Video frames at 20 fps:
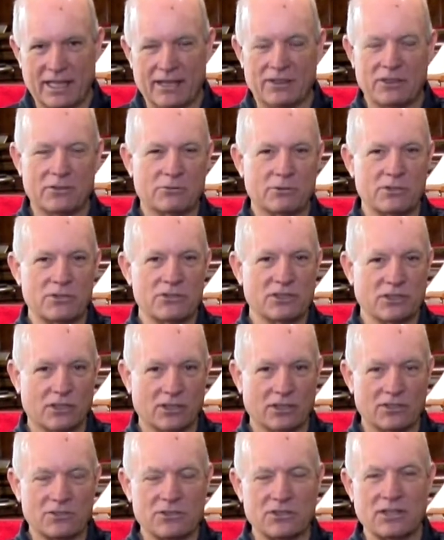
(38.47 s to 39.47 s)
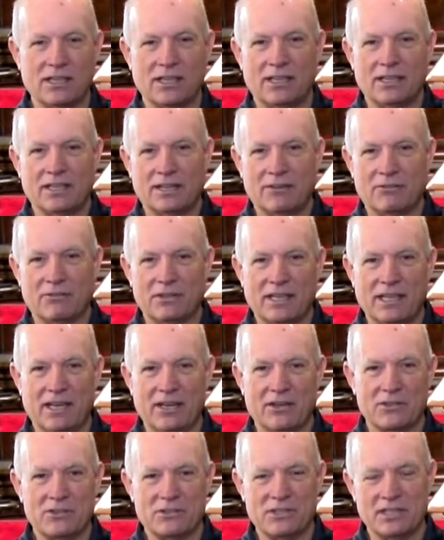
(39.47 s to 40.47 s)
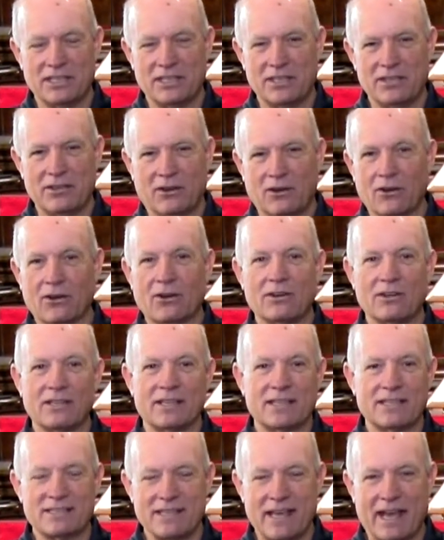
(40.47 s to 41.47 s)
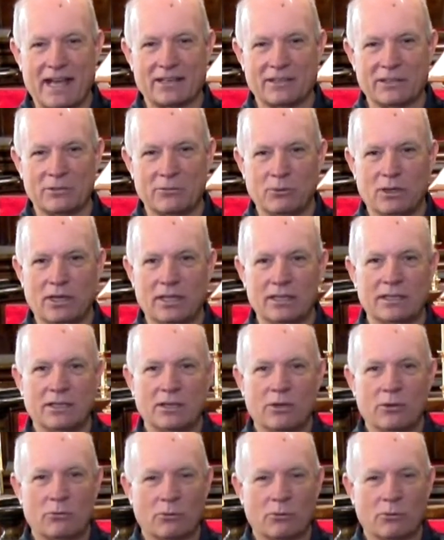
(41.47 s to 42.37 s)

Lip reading: and the results of the guarantee aren't exactly what